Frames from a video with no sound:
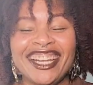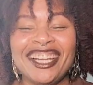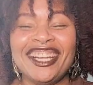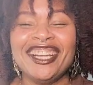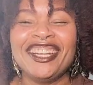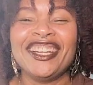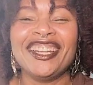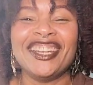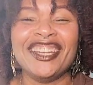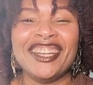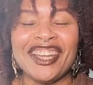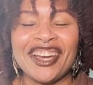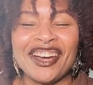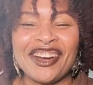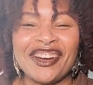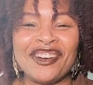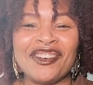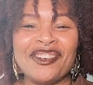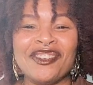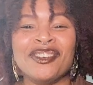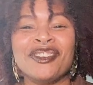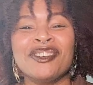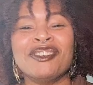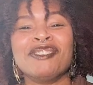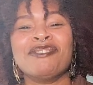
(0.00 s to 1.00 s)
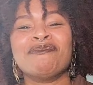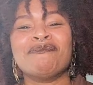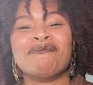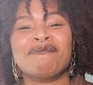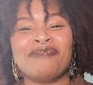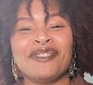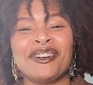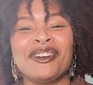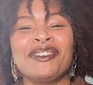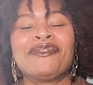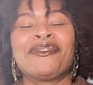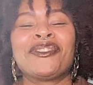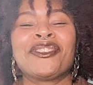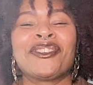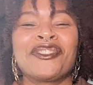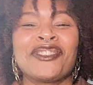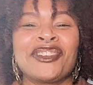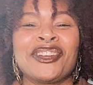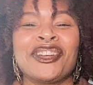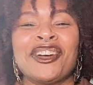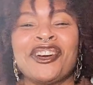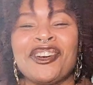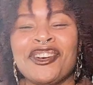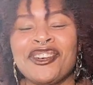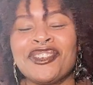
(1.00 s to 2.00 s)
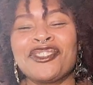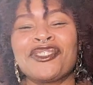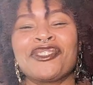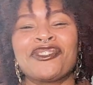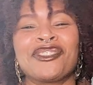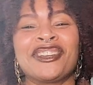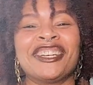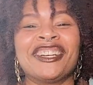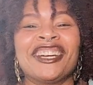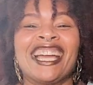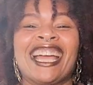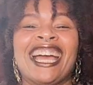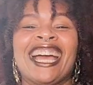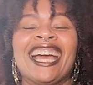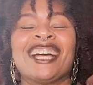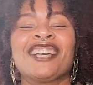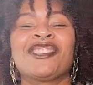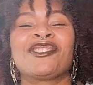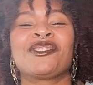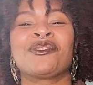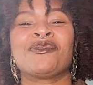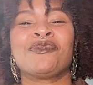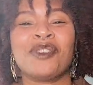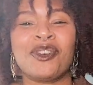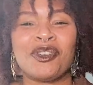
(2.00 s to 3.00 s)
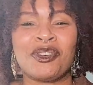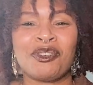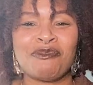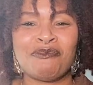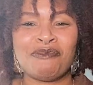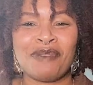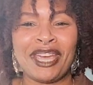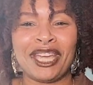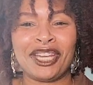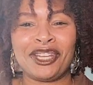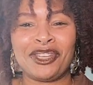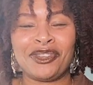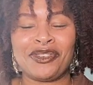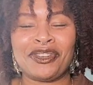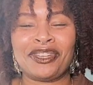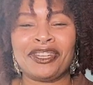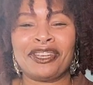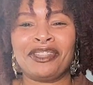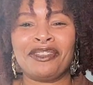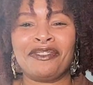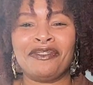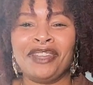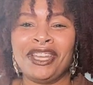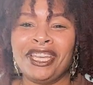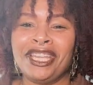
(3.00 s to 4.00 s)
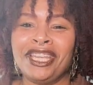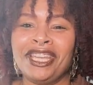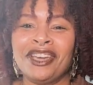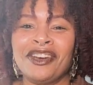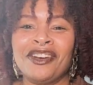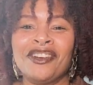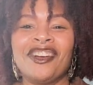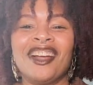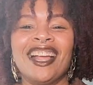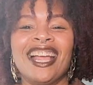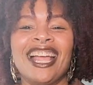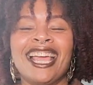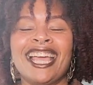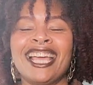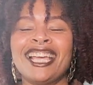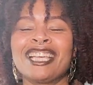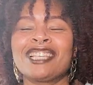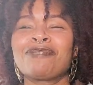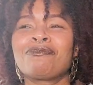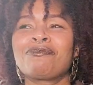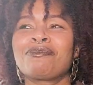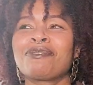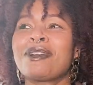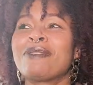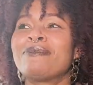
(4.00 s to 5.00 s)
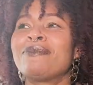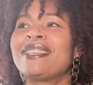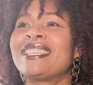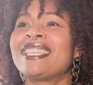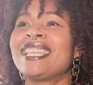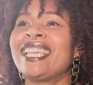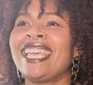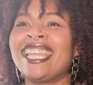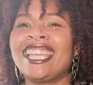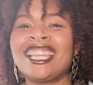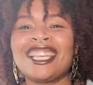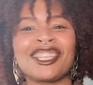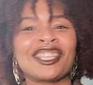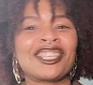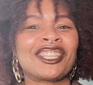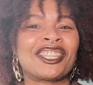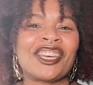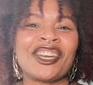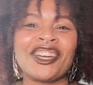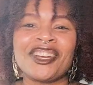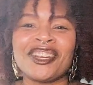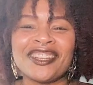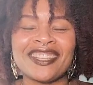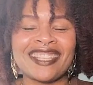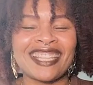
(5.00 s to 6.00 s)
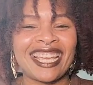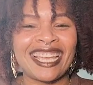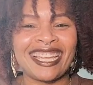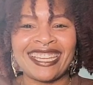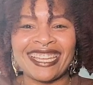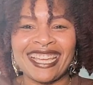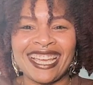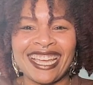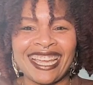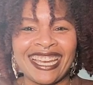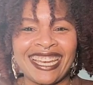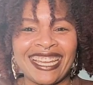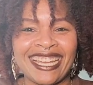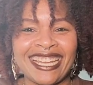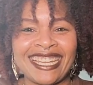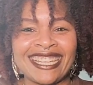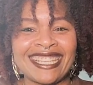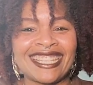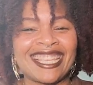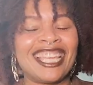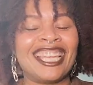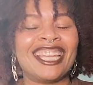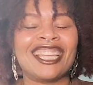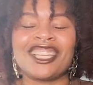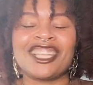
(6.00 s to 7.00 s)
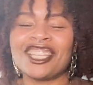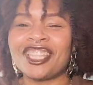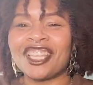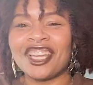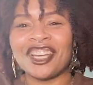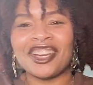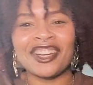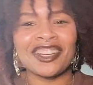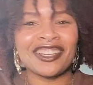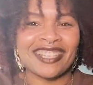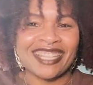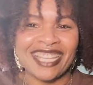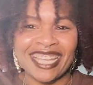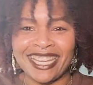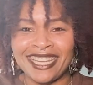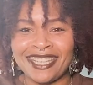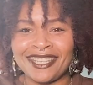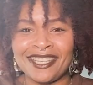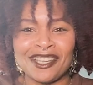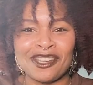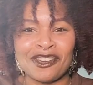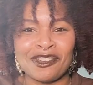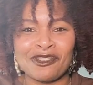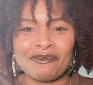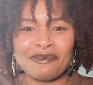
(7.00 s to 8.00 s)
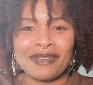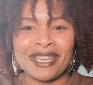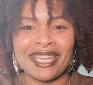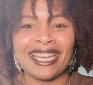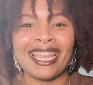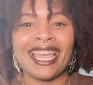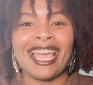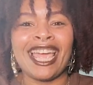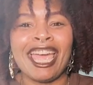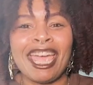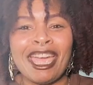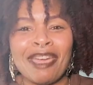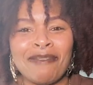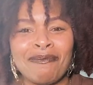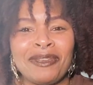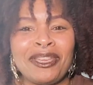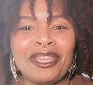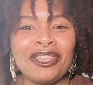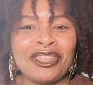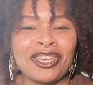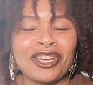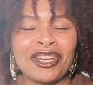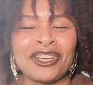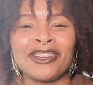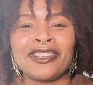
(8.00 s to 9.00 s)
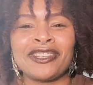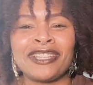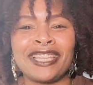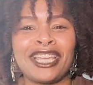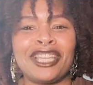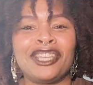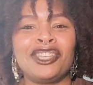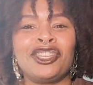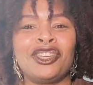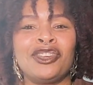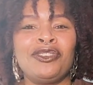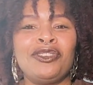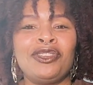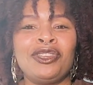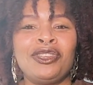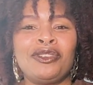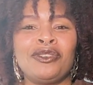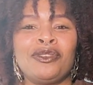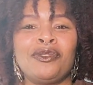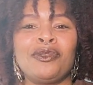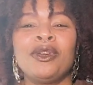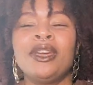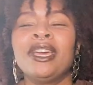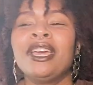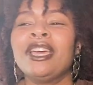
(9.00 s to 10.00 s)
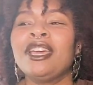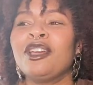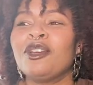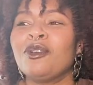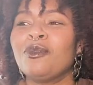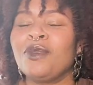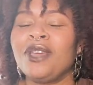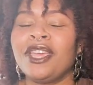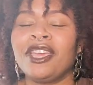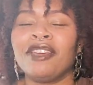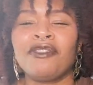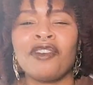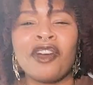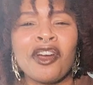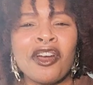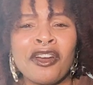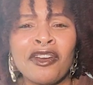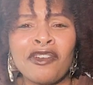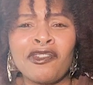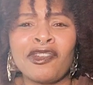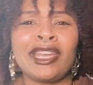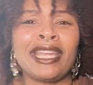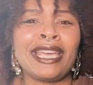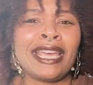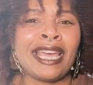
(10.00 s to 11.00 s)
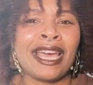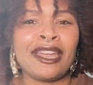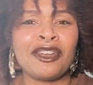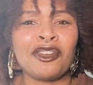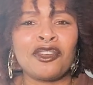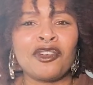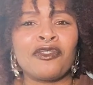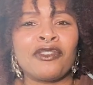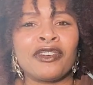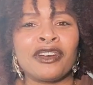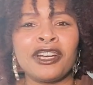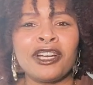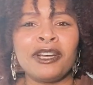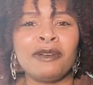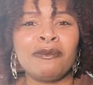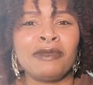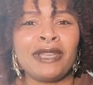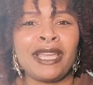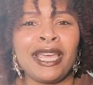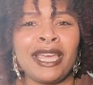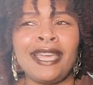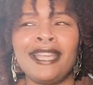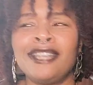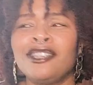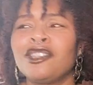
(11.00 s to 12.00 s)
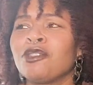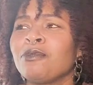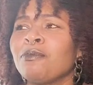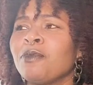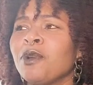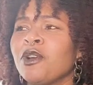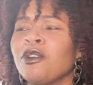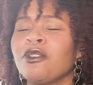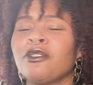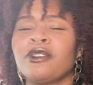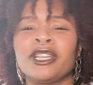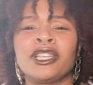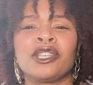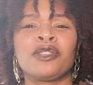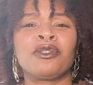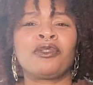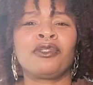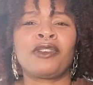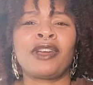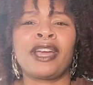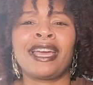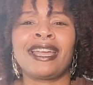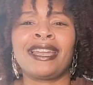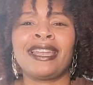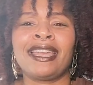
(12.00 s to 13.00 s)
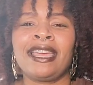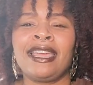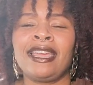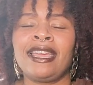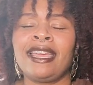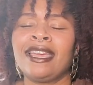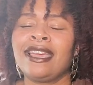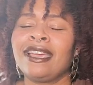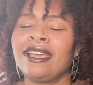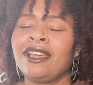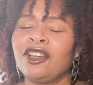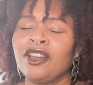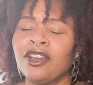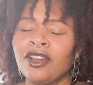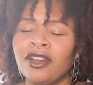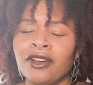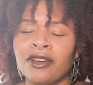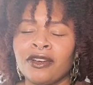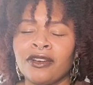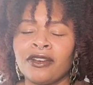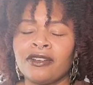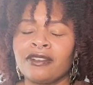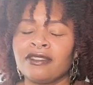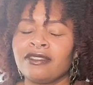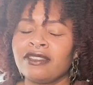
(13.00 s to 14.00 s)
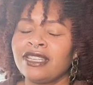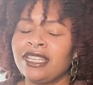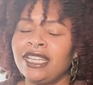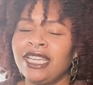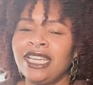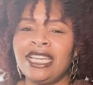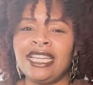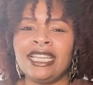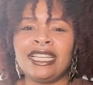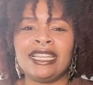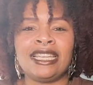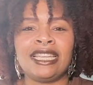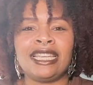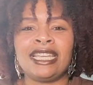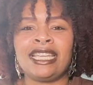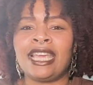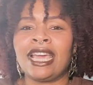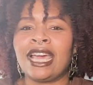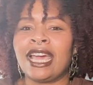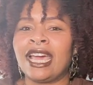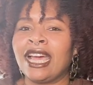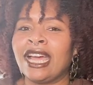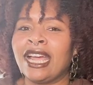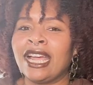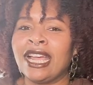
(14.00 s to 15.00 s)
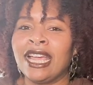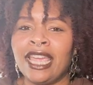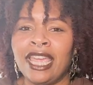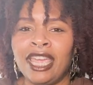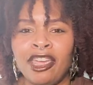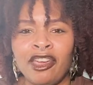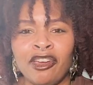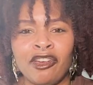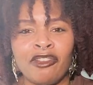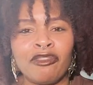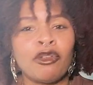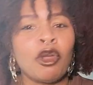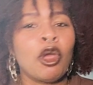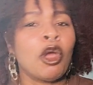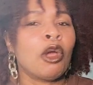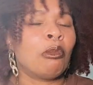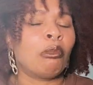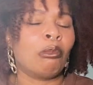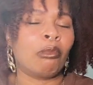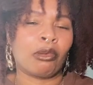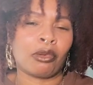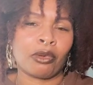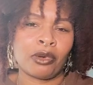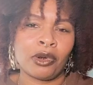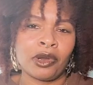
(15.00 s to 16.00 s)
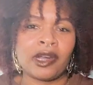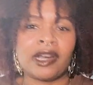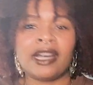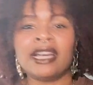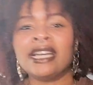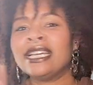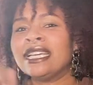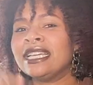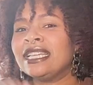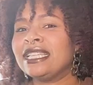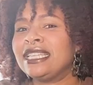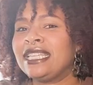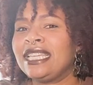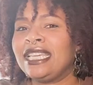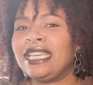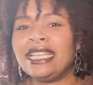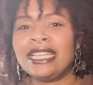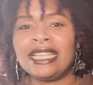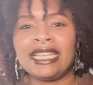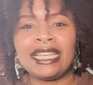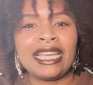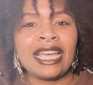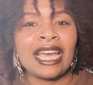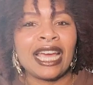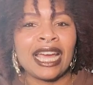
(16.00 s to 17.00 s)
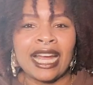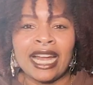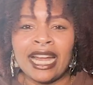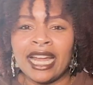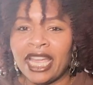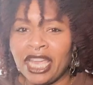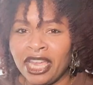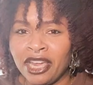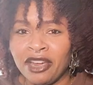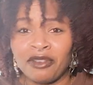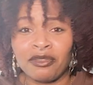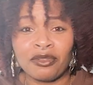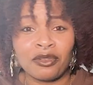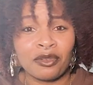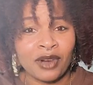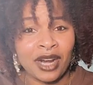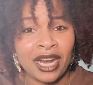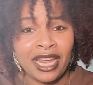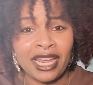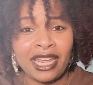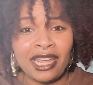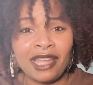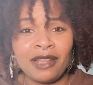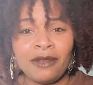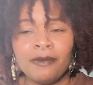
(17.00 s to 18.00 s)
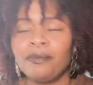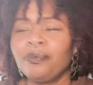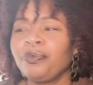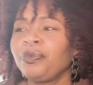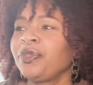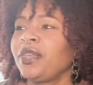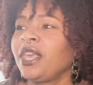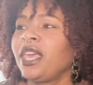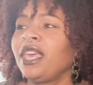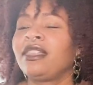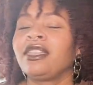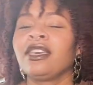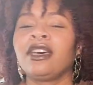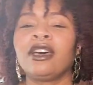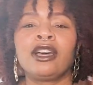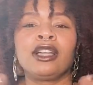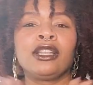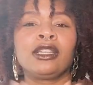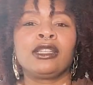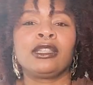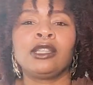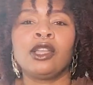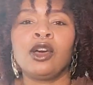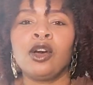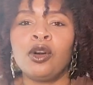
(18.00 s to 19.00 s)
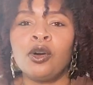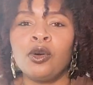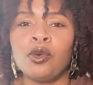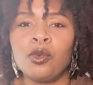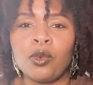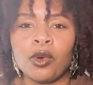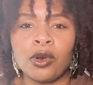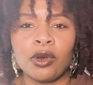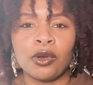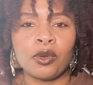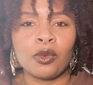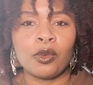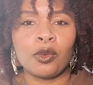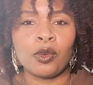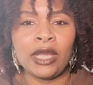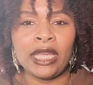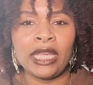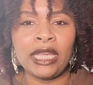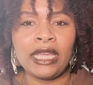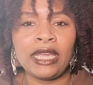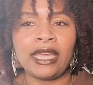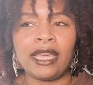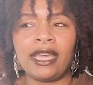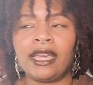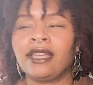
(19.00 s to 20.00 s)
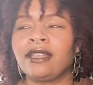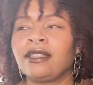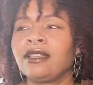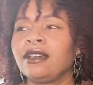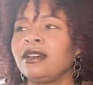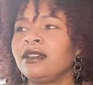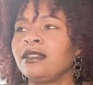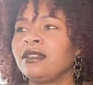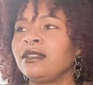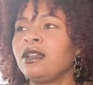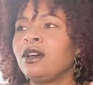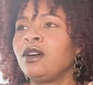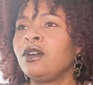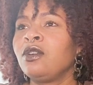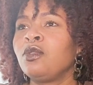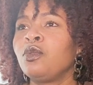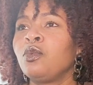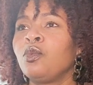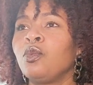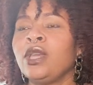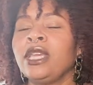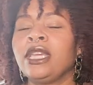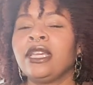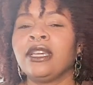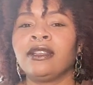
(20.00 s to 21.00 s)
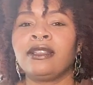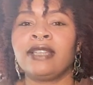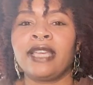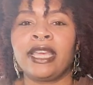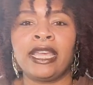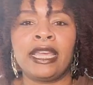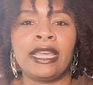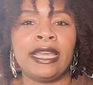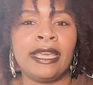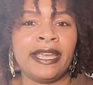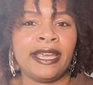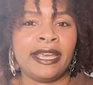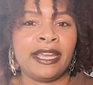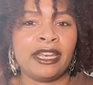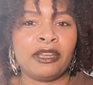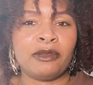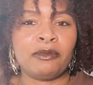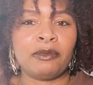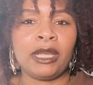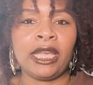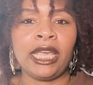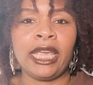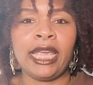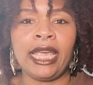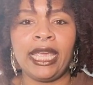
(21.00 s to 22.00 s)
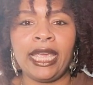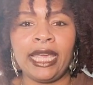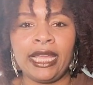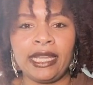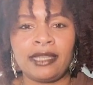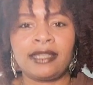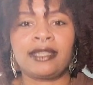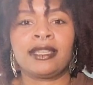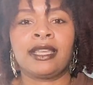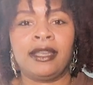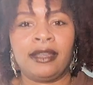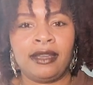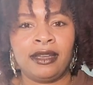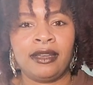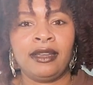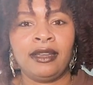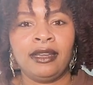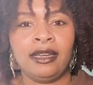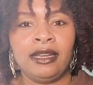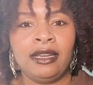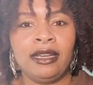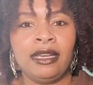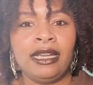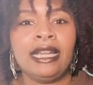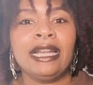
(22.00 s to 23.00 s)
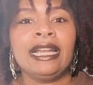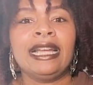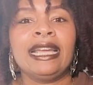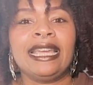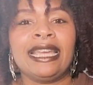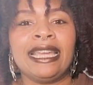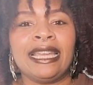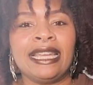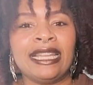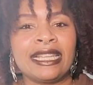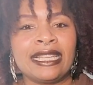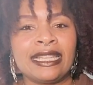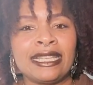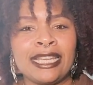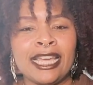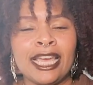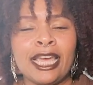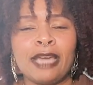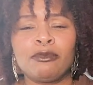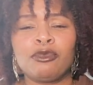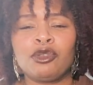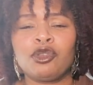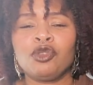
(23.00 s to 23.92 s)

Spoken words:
No, but for real, on the real, guys, welcome back to another video. As promised, it is Thursday, ladies. It is Thursday, gentlemen. Happy Thursday to you. We have already gotten over hump day. Tomorrow is Friday, and girl, TGIF, bruh, TGIF, right? After a long work week, after a long week of taking care of them kids, it is time to